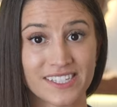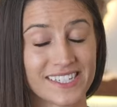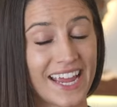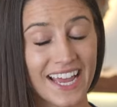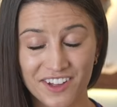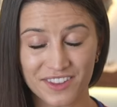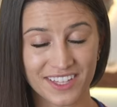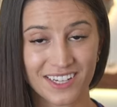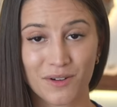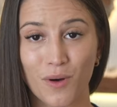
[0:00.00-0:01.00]
stay
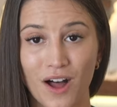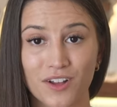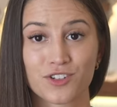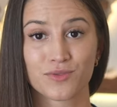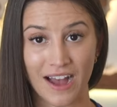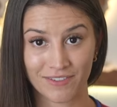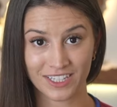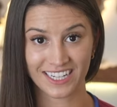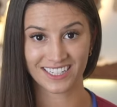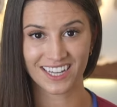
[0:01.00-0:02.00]
healthy while
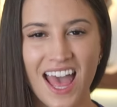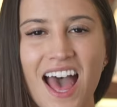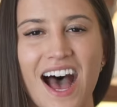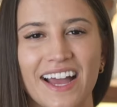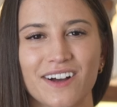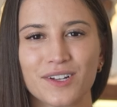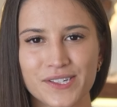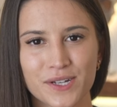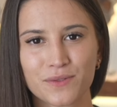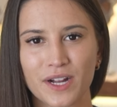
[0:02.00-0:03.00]
traveling. I
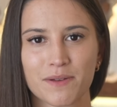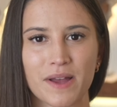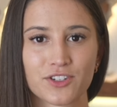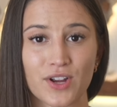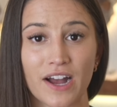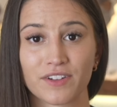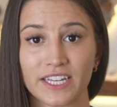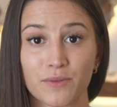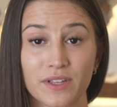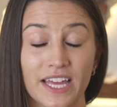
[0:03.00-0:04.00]
also recommend
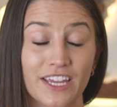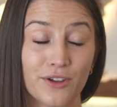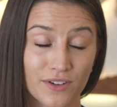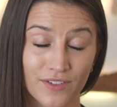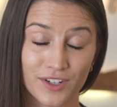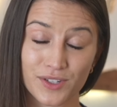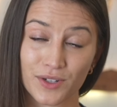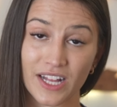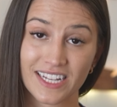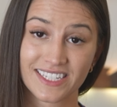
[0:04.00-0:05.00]
traveling with a
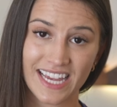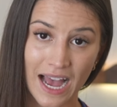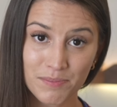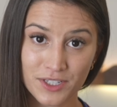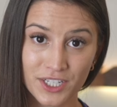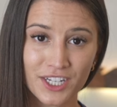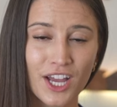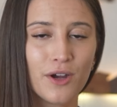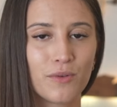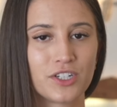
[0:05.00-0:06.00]
universal adapter,
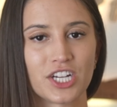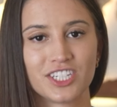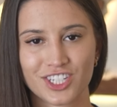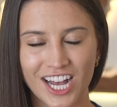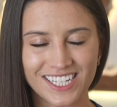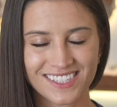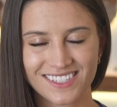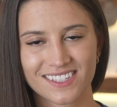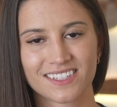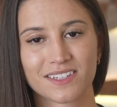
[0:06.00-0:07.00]
which
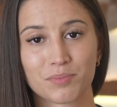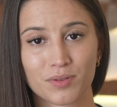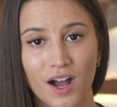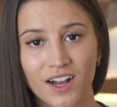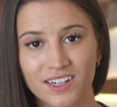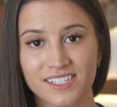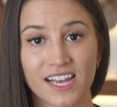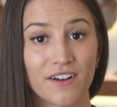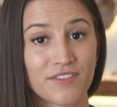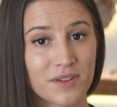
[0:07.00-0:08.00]
adjusts the prongs
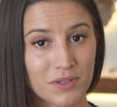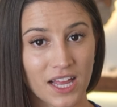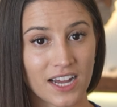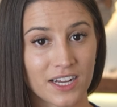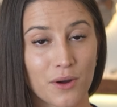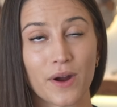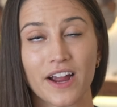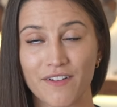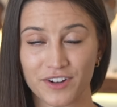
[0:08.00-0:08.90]
of the plug wherever